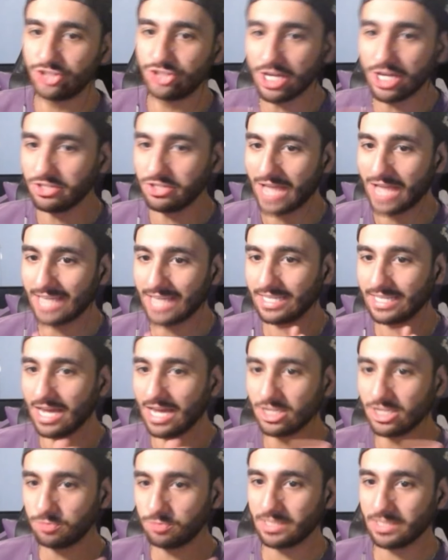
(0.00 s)
Genuinely, I
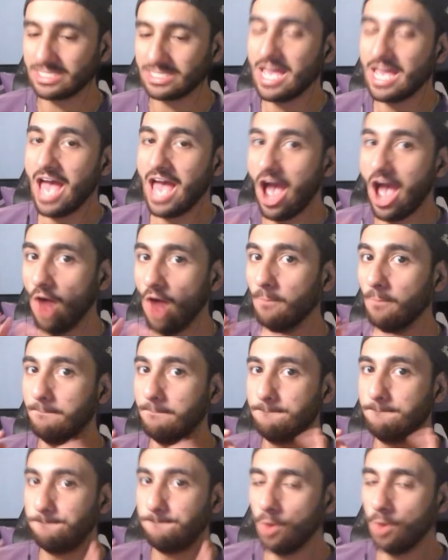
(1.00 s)
cannot express how
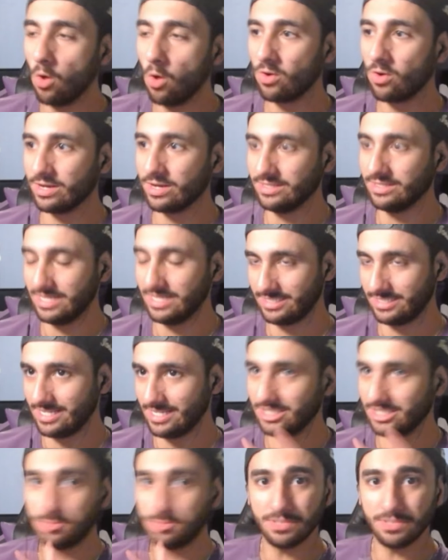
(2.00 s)
boring this
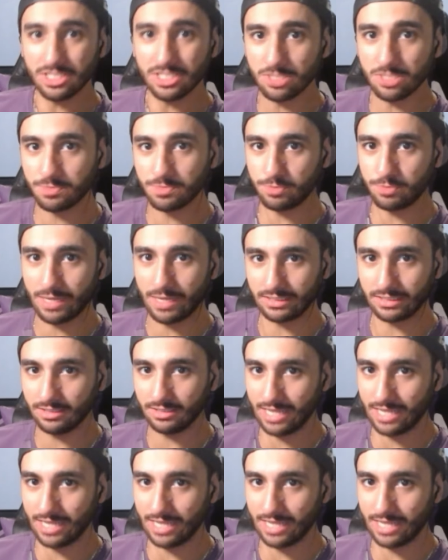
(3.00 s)
is. To put this in perspective,